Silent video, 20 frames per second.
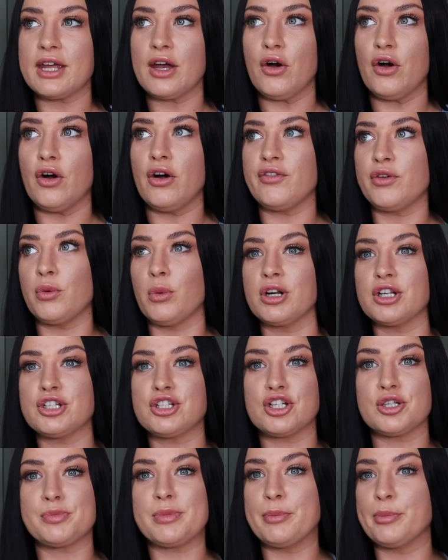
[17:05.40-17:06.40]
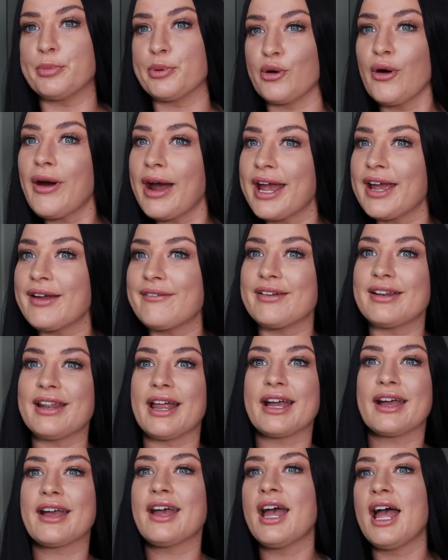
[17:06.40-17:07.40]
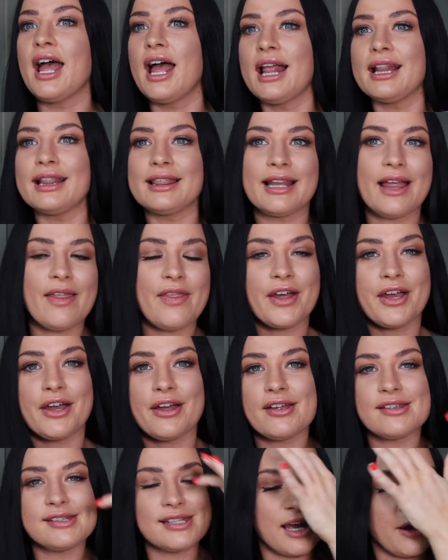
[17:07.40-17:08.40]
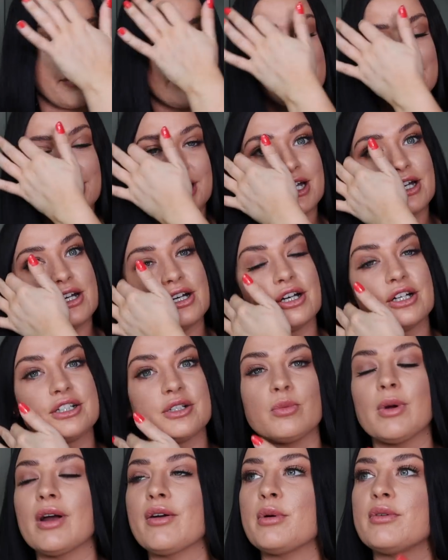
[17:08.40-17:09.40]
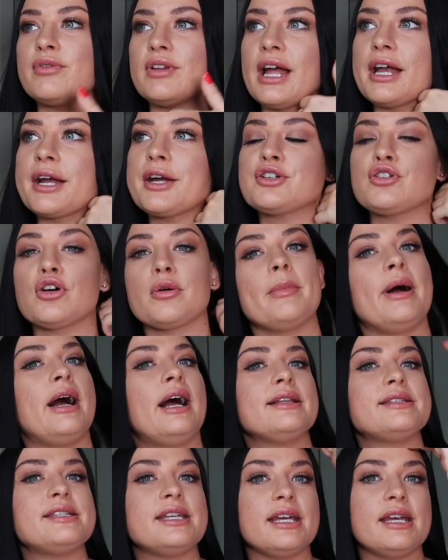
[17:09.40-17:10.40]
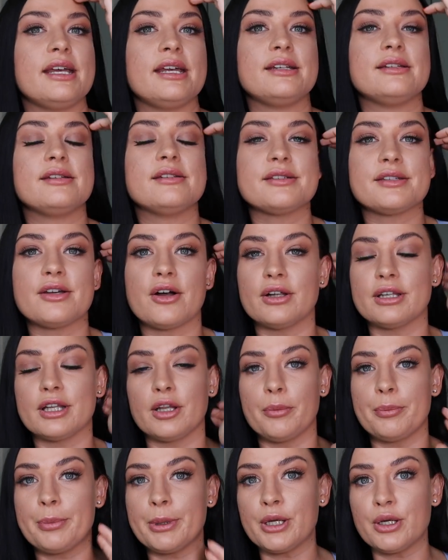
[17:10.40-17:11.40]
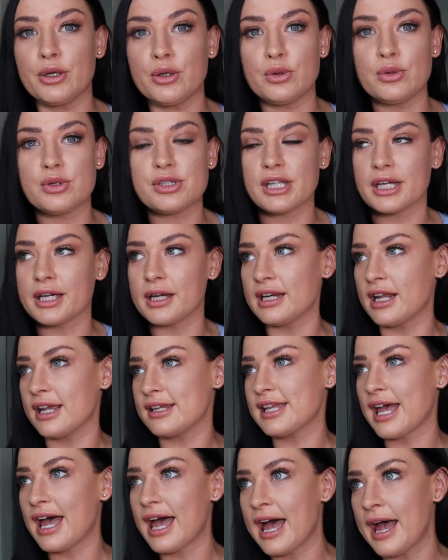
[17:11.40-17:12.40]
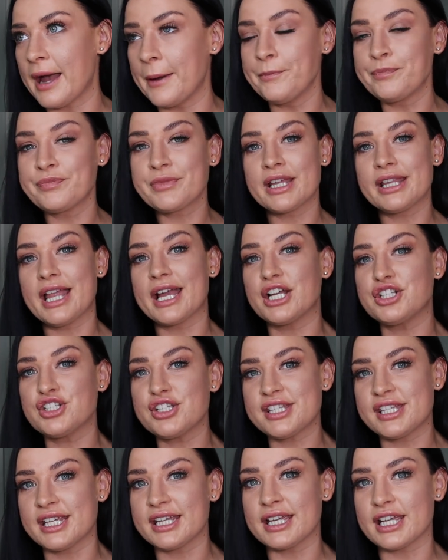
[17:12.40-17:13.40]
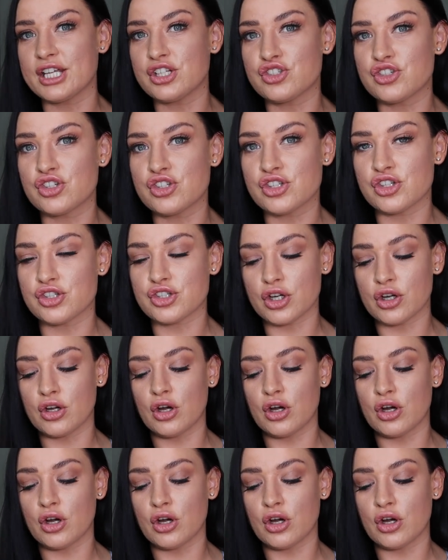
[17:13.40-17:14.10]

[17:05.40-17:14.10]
it. Or if you wanted to just be brave and like let the girls out, then you could, and wear it with like Doc Martens or little boots, like a nice hat. Like, I just think it's just such a